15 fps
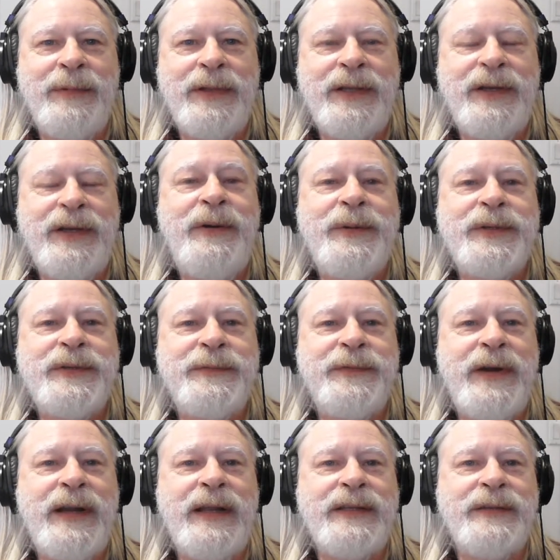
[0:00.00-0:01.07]
Wait, no, it's in
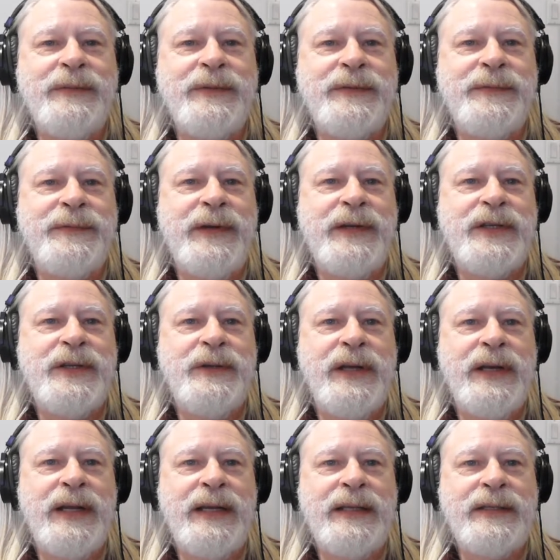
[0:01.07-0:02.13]
France. It was the French
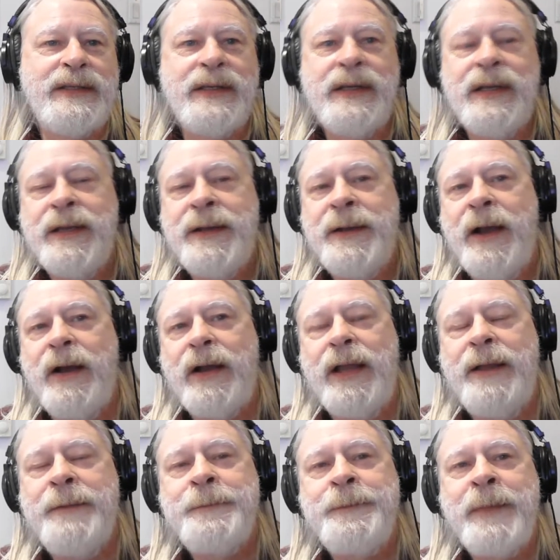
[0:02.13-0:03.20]
Huguenots.
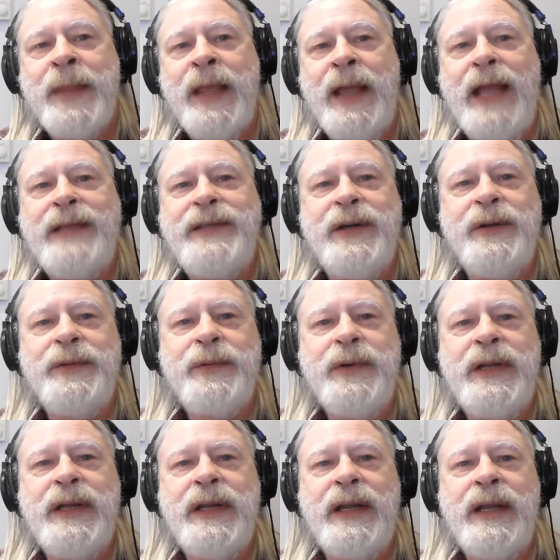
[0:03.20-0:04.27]
Okay. eighteen oh
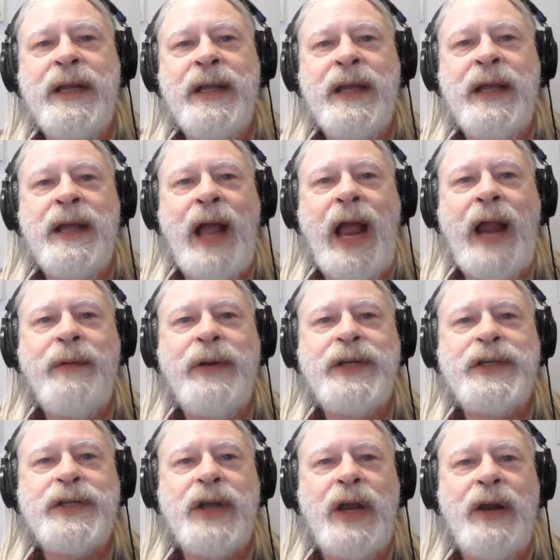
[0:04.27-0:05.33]
three,
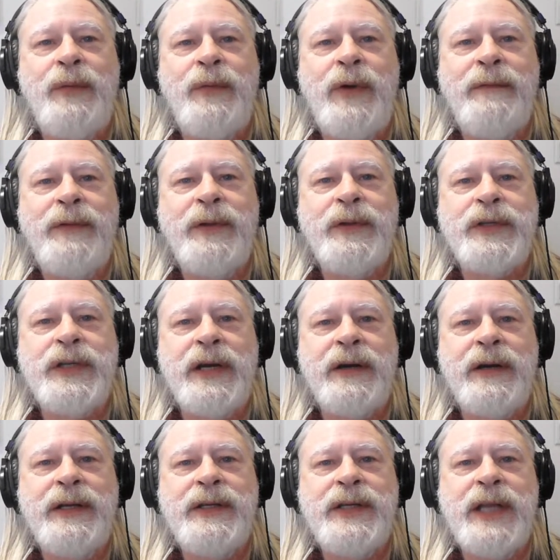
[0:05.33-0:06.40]
Irish
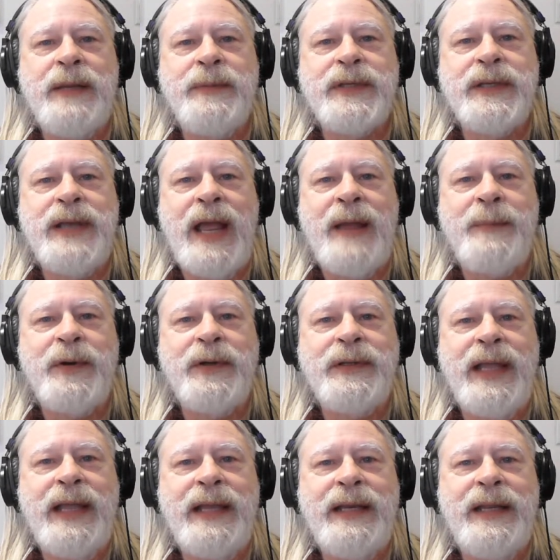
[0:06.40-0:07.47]
revolutionary James Napper
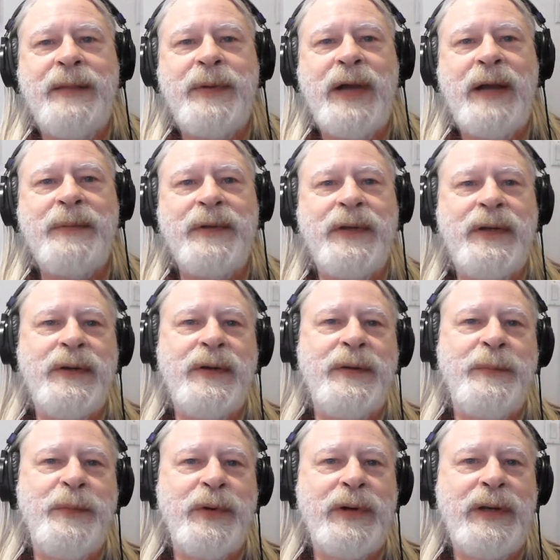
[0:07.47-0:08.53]
Tandy, a popular
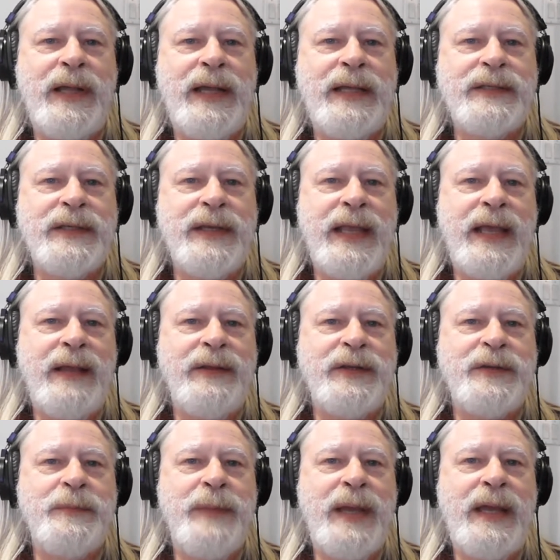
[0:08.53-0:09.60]
hero immortalized in the
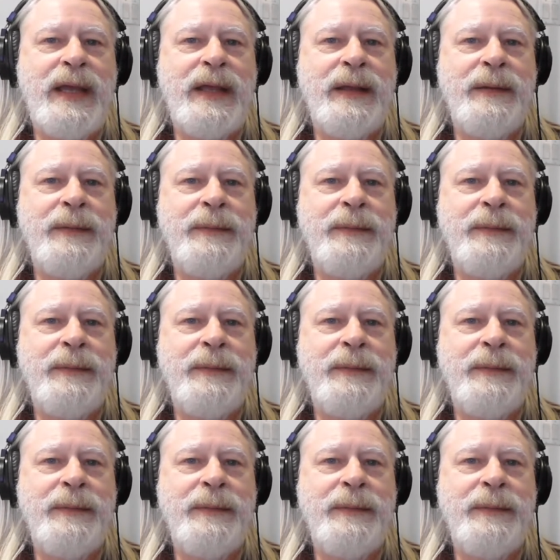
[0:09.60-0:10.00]
Irish, ba